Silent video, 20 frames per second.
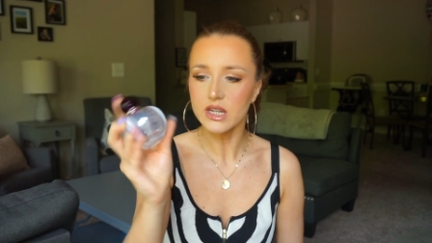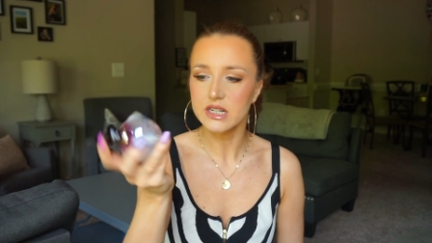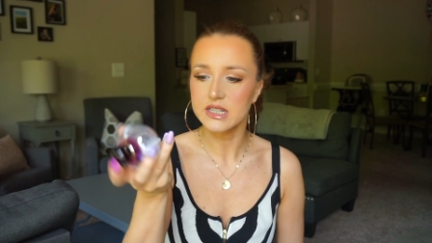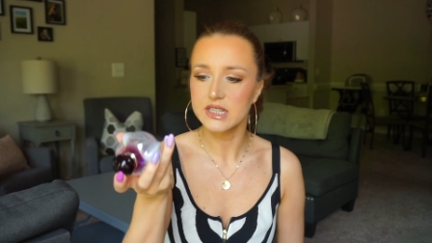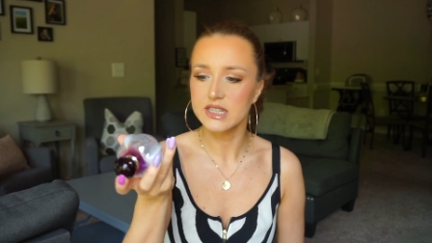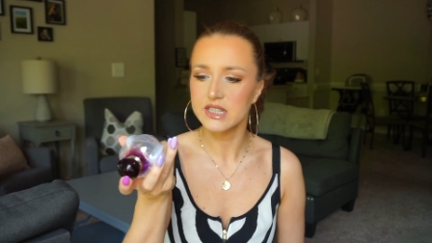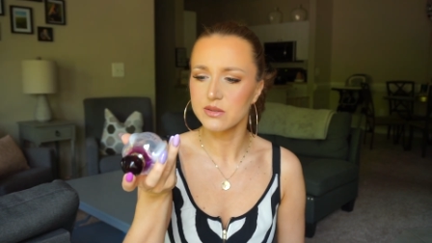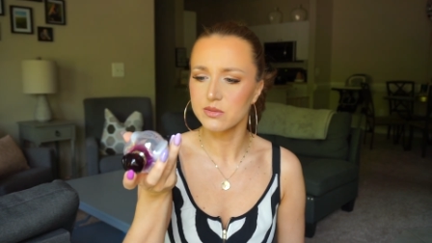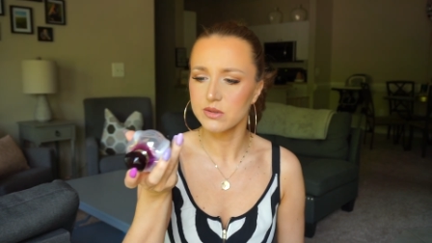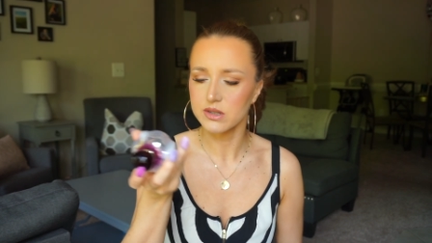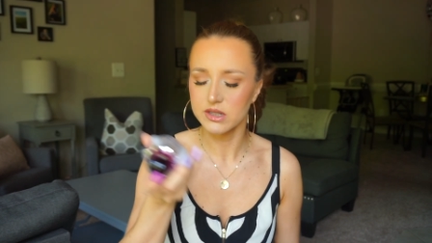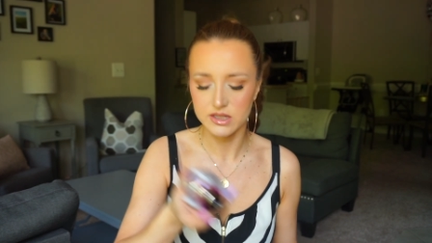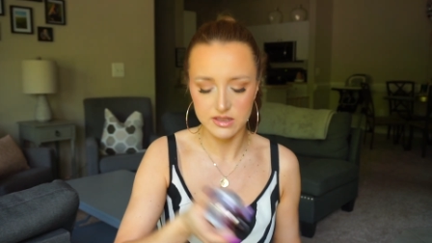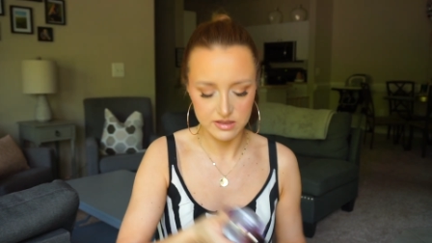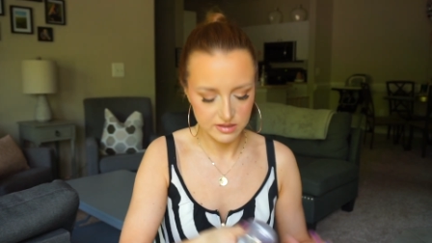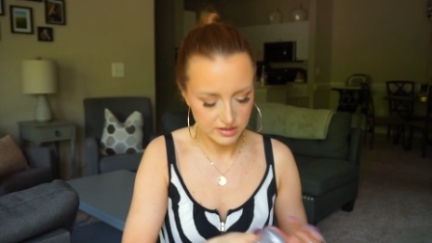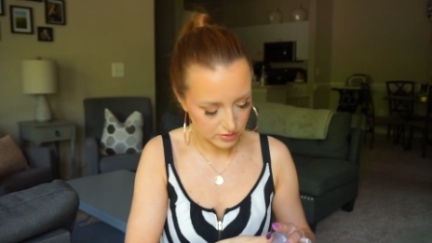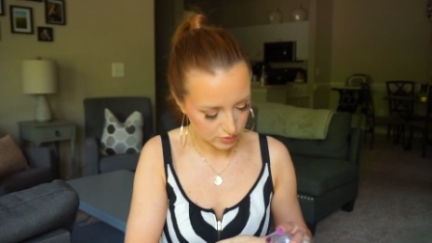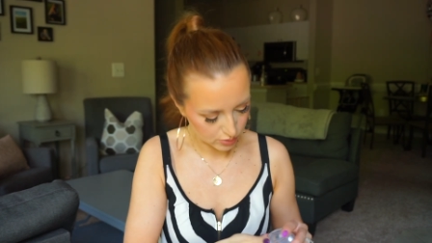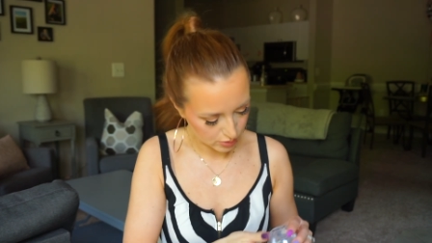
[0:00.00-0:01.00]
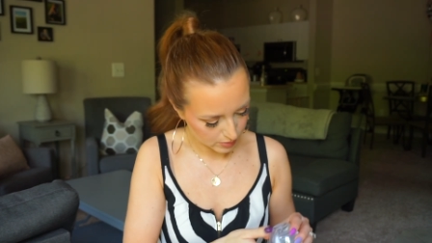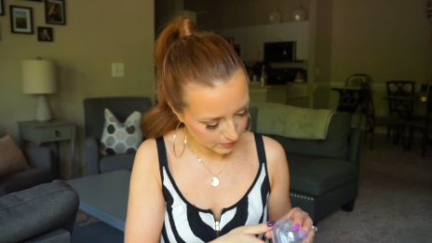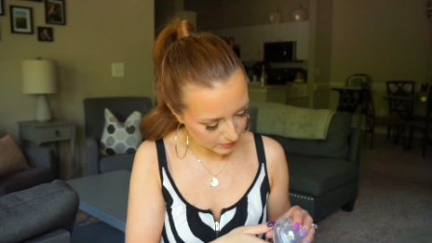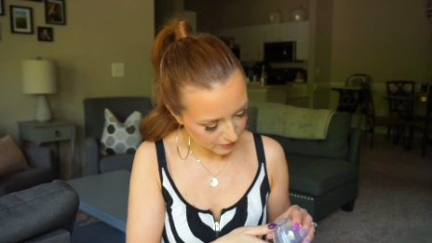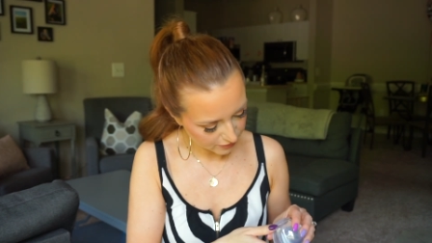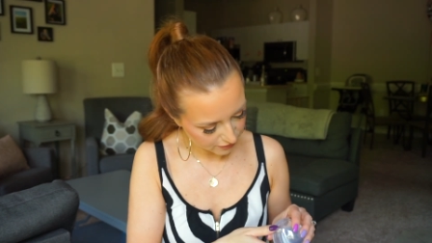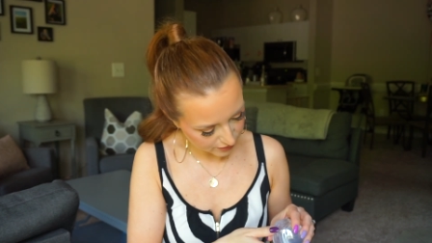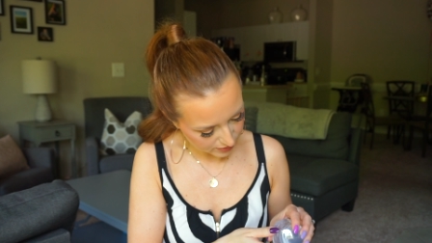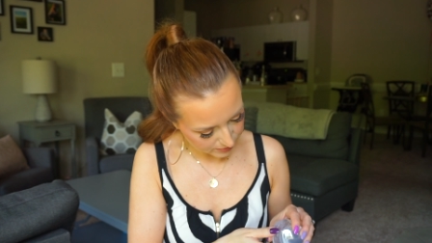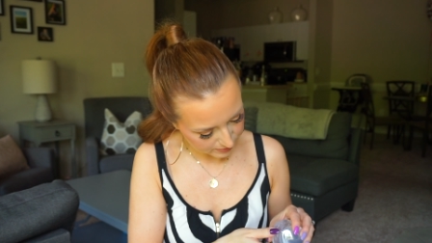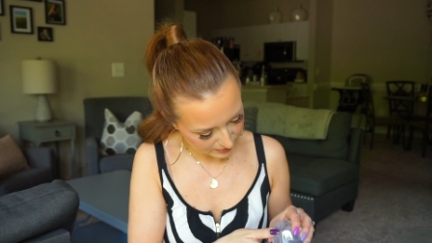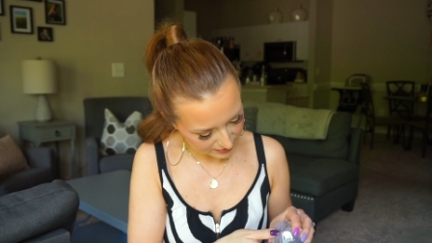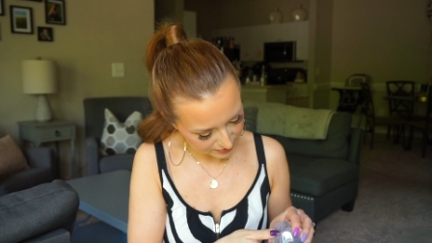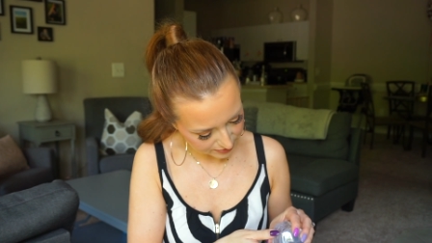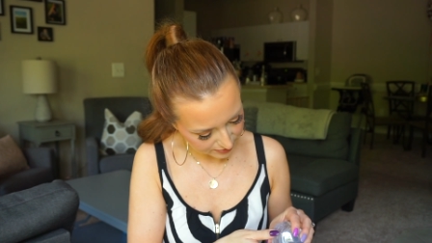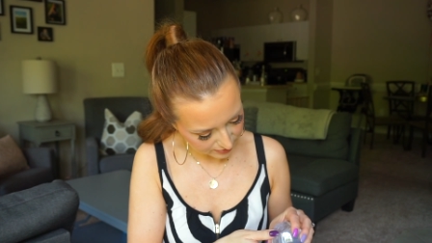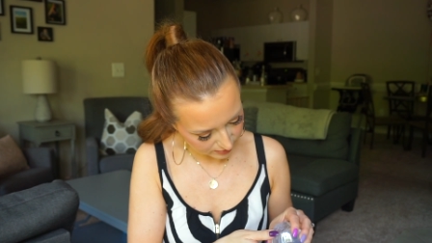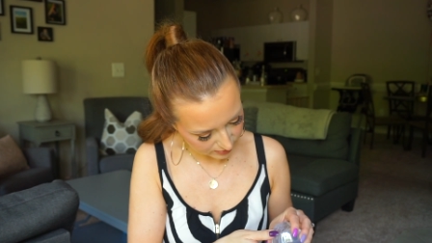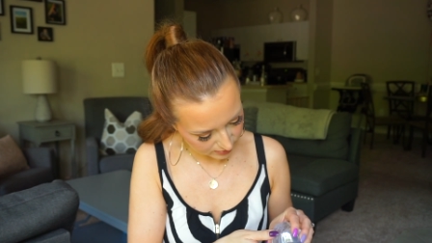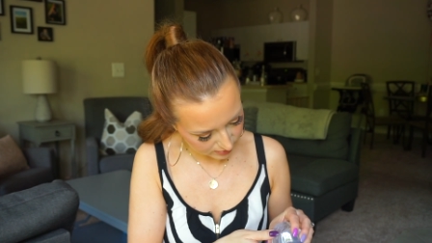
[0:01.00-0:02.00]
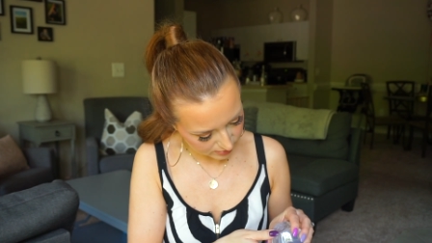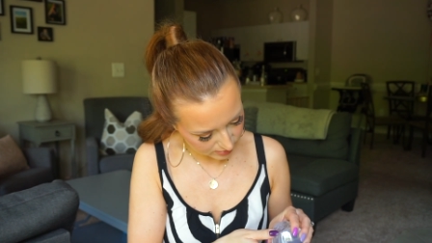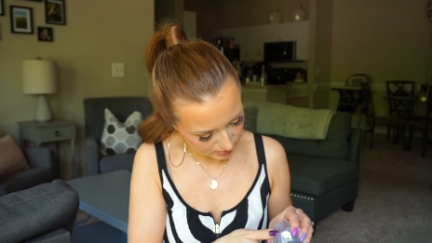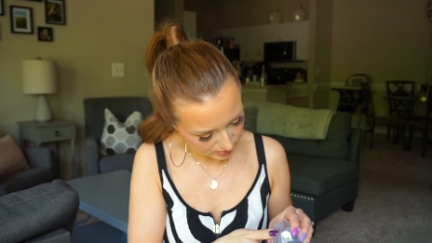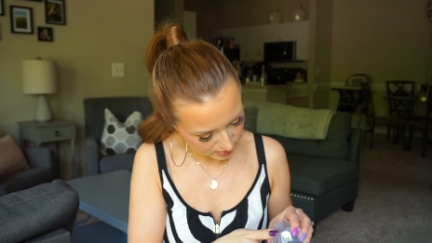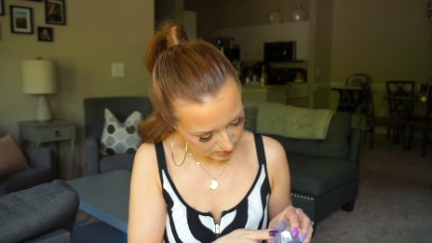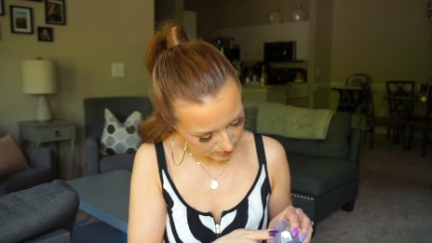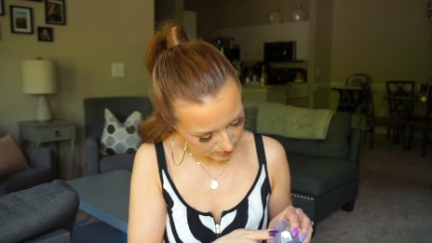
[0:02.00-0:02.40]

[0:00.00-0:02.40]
This one is the Eau de Parfum, I think.